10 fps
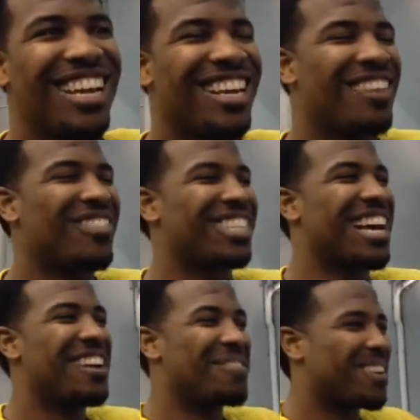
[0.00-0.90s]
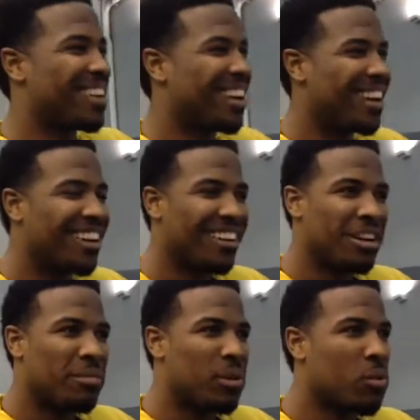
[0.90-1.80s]
Yeah, I'm excited for the guy.
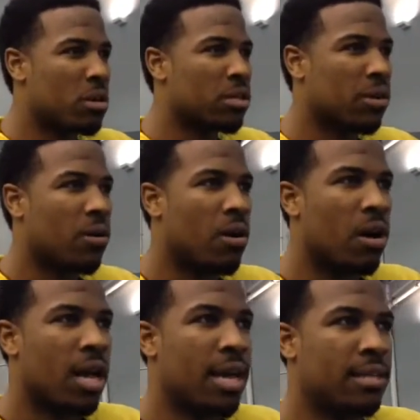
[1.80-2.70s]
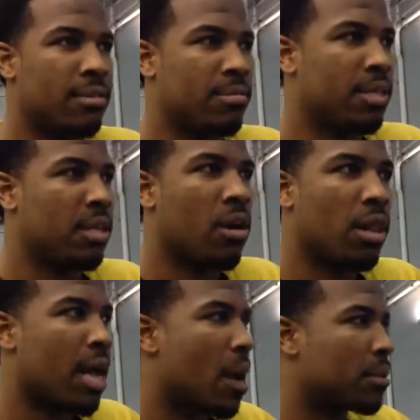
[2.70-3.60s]
He works so hard. I see
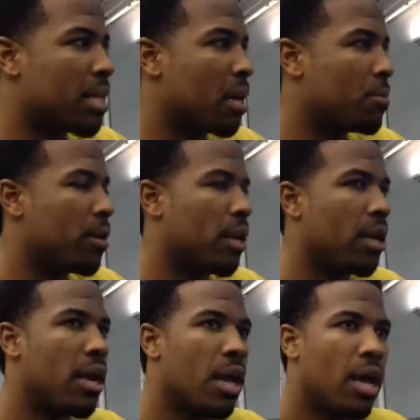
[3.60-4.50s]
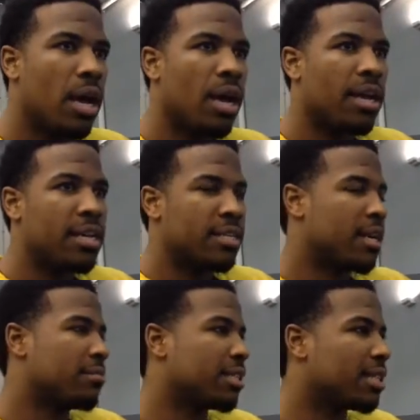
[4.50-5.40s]
all the hours that he put in. He
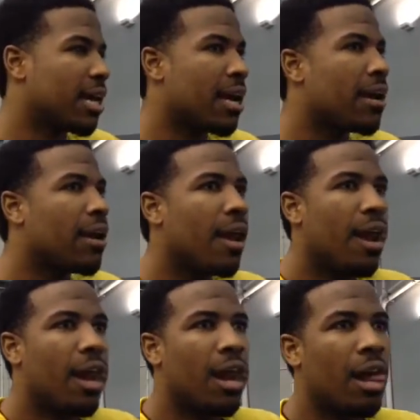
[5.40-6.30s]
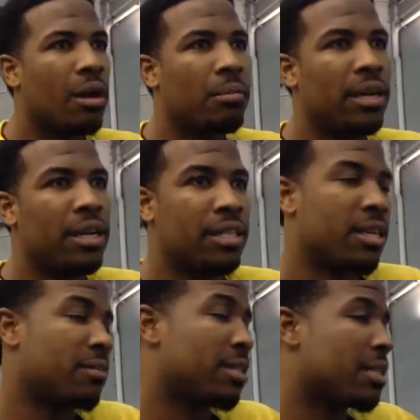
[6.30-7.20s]
deserves a shot. He
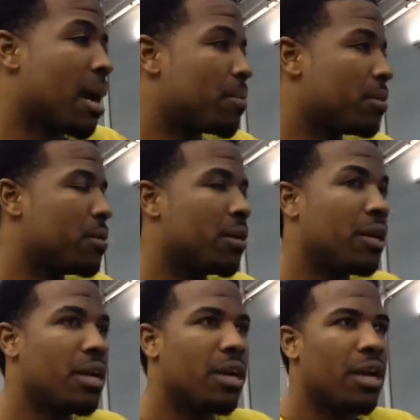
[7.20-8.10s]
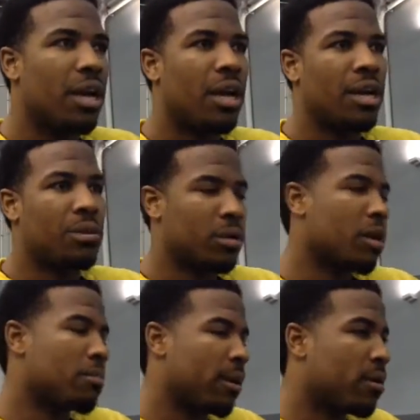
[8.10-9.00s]
deserves this opportunity, and we're
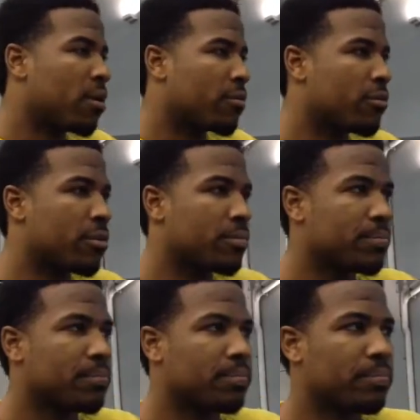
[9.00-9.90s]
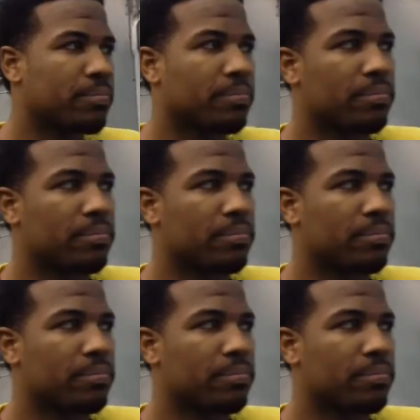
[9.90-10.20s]
going to play hard for him.